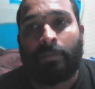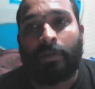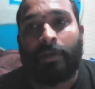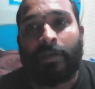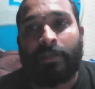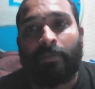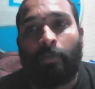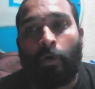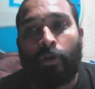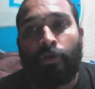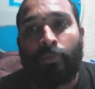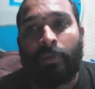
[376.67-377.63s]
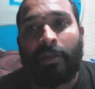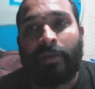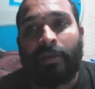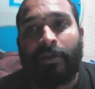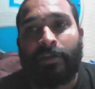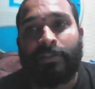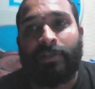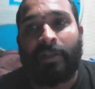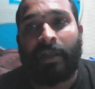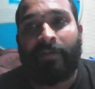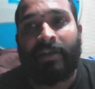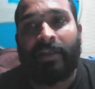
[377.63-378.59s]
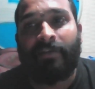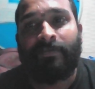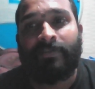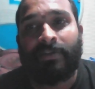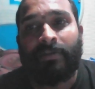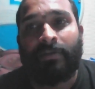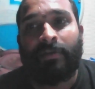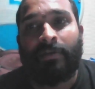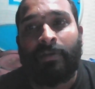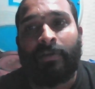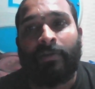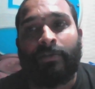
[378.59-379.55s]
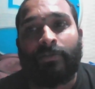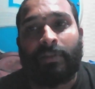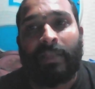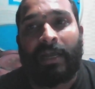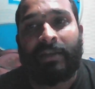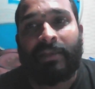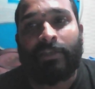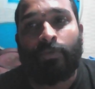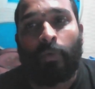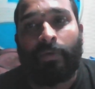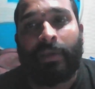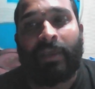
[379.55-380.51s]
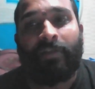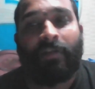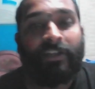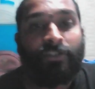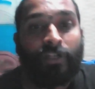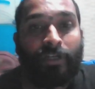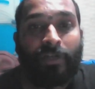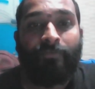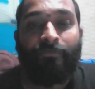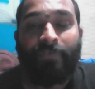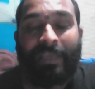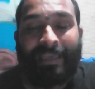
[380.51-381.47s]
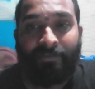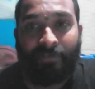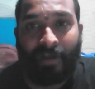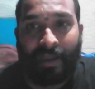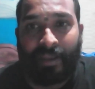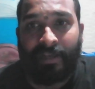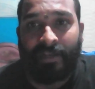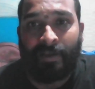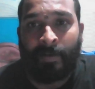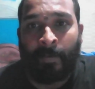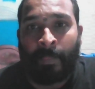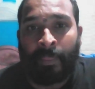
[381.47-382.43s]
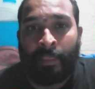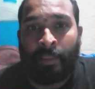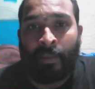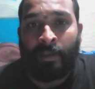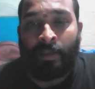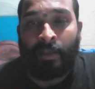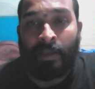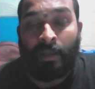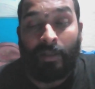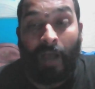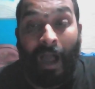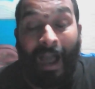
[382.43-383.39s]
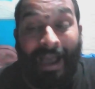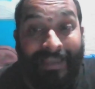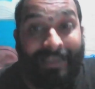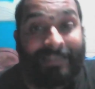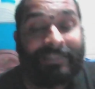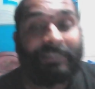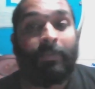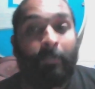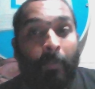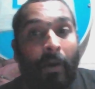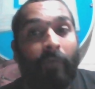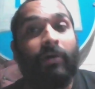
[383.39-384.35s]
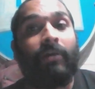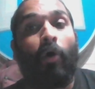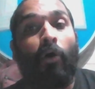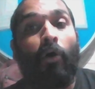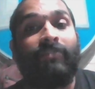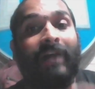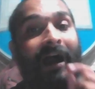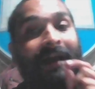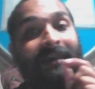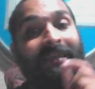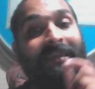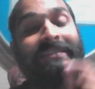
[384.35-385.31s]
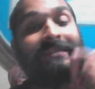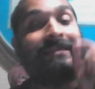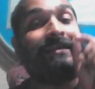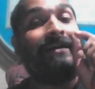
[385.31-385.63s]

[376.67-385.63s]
it is a polynomial in its derivatives so in that case what we can write children we can write highest power of the highest